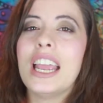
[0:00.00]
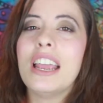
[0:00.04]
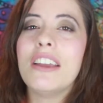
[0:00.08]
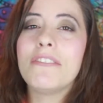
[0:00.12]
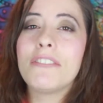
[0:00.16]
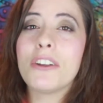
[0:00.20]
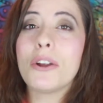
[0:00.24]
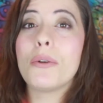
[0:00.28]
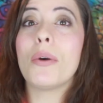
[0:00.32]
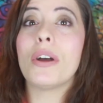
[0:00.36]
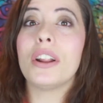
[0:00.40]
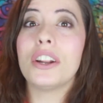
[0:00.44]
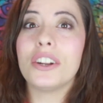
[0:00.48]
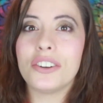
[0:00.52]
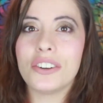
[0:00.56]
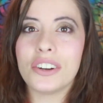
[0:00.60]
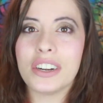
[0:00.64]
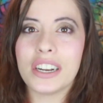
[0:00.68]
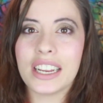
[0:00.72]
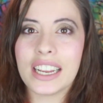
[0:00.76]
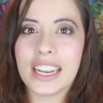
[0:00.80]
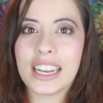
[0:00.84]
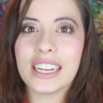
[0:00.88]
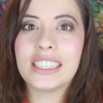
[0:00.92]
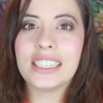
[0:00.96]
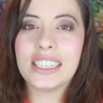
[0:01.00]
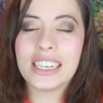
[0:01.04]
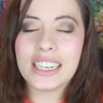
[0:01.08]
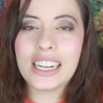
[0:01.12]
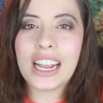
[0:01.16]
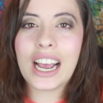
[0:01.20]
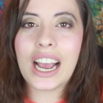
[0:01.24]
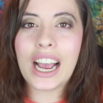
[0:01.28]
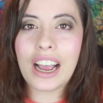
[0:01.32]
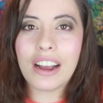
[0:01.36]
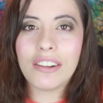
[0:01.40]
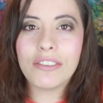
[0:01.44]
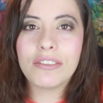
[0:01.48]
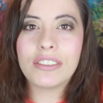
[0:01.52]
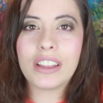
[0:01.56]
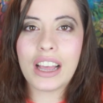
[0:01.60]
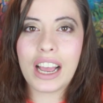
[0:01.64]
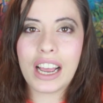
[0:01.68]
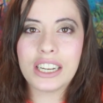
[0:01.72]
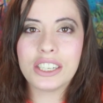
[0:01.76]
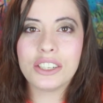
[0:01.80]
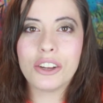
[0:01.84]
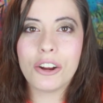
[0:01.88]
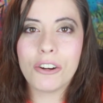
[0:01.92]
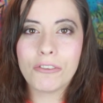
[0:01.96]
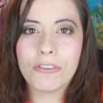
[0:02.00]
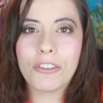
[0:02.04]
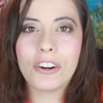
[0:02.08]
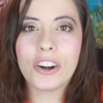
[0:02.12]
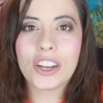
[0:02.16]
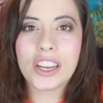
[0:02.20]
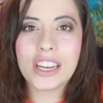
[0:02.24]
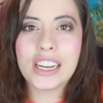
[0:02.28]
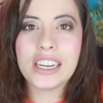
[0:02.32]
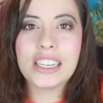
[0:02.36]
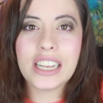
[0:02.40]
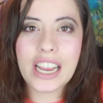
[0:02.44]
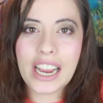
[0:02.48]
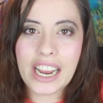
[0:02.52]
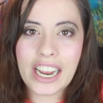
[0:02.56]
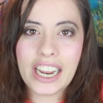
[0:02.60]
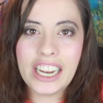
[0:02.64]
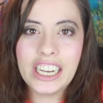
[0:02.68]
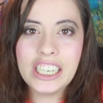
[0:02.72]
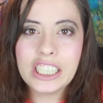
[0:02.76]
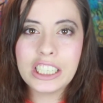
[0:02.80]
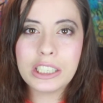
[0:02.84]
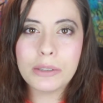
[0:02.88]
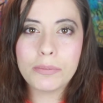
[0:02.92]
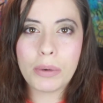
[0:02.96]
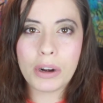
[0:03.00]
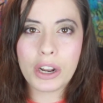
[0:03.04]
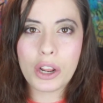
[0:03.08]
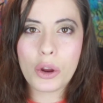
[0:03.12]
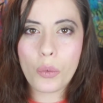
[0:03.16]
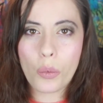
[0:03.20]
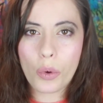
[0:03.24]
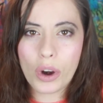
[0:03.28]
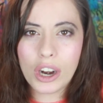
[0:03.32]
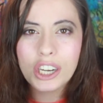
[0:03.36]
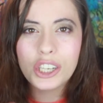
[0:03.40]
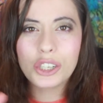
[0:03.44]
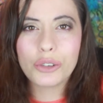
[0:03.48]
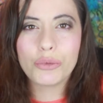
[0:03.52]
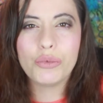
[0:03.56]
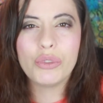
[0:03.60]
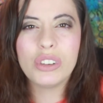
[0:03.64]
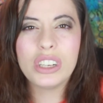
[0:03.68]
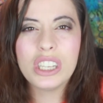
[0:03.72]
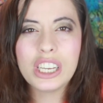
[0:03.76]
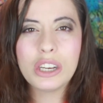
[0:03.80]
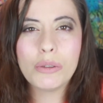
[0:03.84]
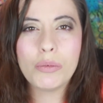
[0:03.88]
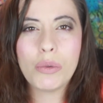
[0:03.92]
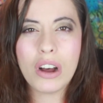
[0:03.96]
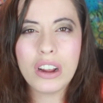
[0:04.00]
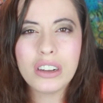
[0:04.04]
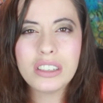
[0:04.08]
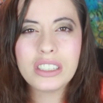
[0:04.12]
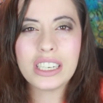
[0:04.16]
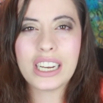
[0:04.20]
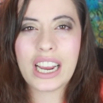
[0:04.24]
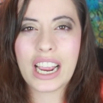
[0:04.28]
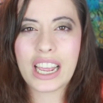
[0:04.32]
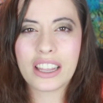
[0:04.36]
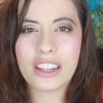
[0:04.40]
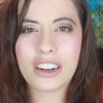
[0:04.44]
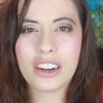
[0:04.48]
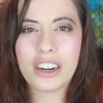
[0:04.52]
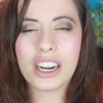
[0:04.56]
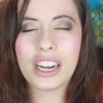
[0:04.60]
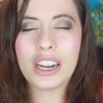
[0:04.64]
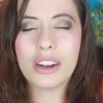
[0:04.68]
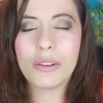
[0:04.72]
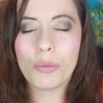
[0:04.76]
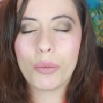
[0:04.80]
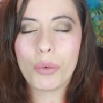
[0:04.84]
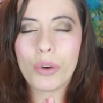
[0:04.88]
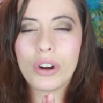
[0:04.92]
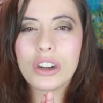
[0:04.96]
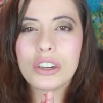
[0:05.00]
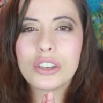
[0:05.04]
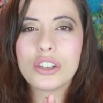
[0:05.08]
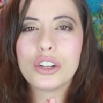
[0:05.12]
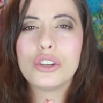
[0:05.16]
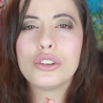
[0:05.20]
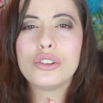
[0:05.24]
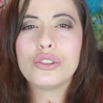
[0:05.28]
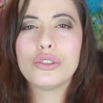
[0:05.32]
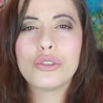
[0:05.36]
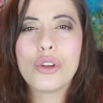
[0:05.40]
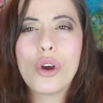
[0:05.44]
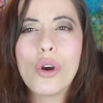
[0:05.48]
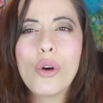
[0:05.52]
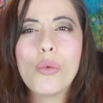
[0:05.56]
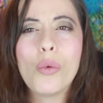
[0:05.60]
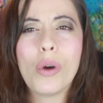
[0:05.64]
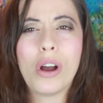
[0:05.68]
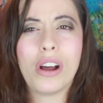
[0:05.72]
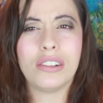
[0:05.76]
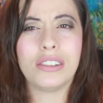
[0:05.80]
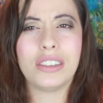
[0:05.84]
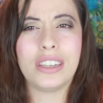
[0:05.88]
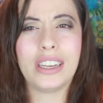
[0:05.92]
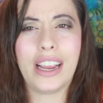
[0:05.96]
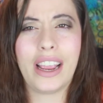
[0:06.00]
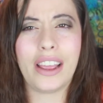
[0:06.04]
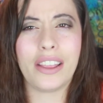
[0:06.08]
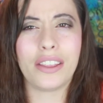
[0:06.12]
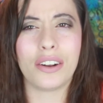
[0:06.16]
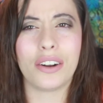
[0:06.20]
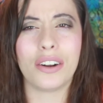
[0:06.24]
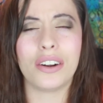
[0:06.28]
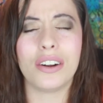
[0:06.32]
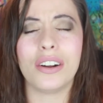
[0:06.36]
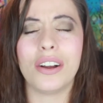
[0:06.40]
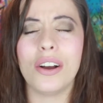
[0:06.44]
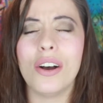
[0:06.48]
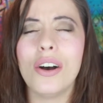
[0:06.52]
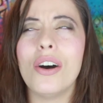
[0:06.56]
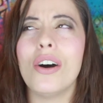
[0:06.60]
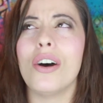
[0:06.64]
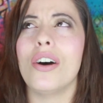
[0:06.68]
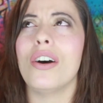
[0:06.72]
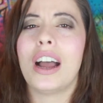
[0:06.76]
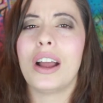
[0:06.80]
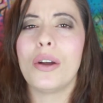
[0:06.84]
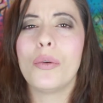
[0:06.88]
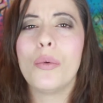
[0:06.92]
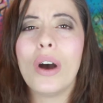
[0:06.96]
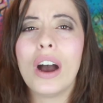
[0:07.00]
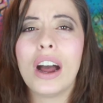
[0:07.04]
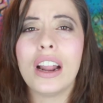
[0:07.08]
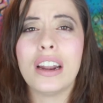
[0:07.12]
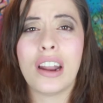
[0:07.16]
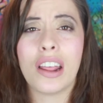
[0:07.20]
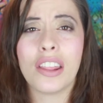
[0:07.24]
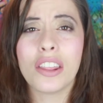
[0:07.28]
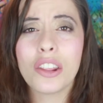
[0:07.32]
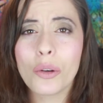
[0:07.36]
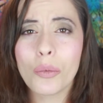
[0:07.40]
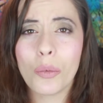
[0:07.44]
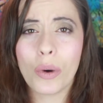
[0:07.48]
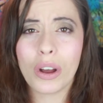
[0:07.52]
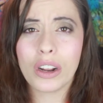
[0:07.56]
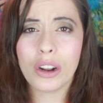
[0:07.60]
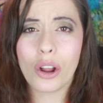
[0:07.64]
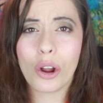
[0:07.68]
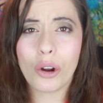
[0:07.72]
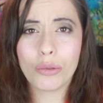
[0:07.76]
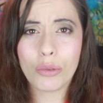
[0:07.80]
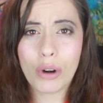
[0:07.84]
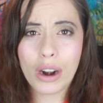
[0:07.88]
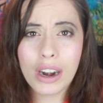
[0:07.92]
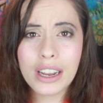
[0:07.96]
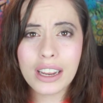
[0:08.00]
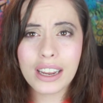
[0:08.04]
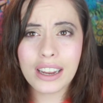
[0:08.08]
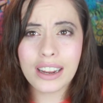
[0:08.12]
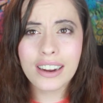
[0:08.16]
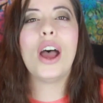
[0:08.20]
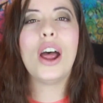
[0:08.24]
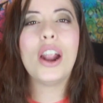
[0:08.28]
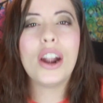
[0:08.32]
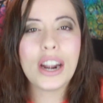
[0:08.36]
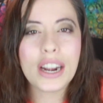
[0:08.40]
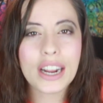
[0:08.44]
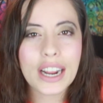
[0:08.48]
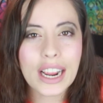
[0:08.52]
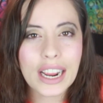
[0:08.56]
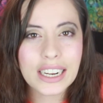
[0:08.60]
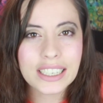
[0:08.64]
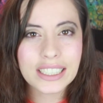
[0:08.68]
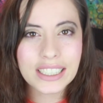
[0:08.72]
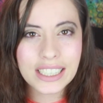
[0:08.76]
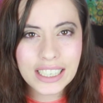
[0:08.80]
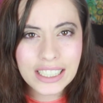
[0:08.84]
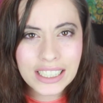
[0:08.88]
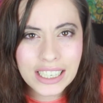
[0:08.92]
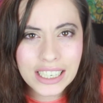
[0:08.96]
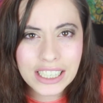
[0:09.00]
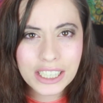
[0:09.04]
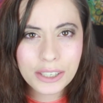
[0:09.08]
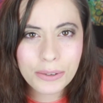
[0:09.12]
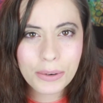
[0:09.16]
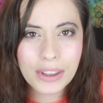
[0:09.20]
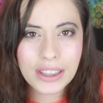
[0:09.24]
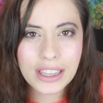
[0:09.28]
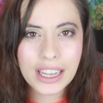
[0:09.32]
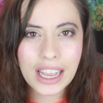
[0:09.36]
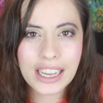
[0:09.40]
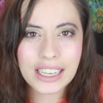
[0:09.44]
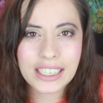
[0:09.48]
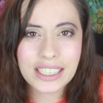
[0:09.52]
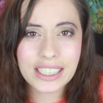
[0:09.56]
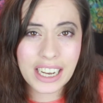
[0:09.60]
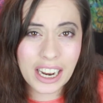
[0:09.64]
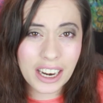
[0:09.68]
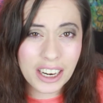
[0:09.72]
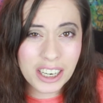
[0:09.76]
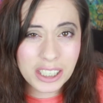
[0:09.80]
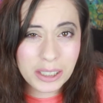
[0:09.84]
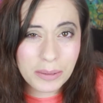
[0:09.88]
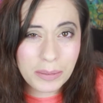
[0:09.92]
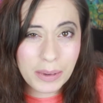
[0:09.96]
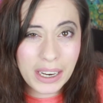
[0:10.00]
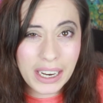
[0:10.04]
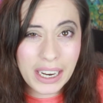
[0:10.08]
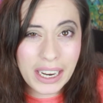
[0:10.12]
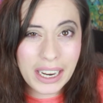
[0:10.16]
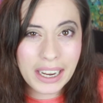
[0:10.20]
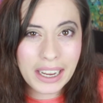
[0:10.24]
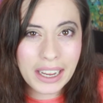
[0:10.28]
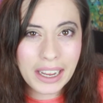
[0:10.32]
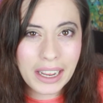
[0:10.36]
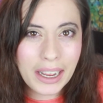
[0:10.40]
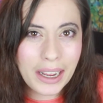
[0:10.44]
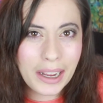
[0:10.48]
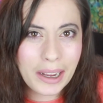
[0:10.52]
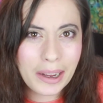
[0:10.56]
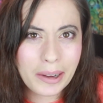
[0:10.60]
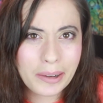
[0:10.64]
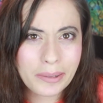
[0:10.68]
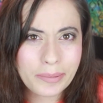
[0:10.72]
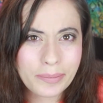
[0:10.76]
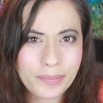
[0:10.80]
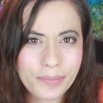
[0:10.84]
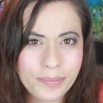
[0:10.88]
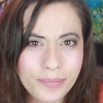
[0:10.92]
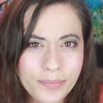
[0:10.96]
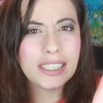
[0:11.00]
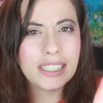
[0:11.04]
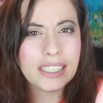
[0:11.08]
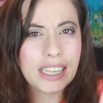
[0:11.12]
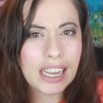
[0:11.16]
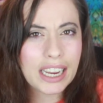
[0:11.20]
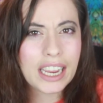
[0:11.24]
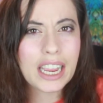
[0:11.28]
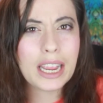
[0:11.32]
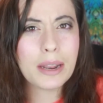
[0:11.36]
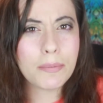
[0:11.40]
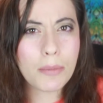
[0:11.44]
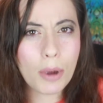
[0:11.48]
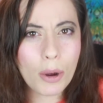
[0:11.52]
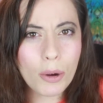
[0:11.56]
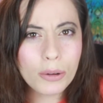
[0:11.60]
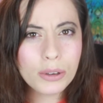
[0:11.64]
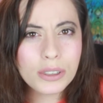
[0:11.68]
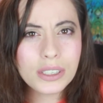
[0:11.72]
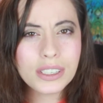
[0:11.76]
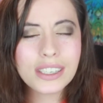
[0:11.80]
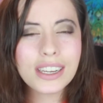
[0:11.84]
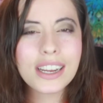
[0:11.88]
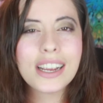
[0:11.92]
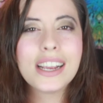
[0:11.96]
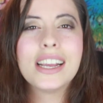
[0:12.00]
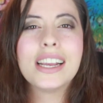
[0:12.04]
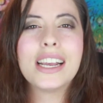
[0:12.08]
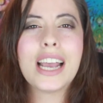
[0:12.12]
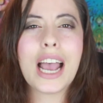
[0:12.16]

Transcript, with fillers: if you're wondering, it did have that Tofurky taste, but it worked really well together. It worked so well together. Oh, I want another one already. Alright guys, this is the one that scares me. Um, second most.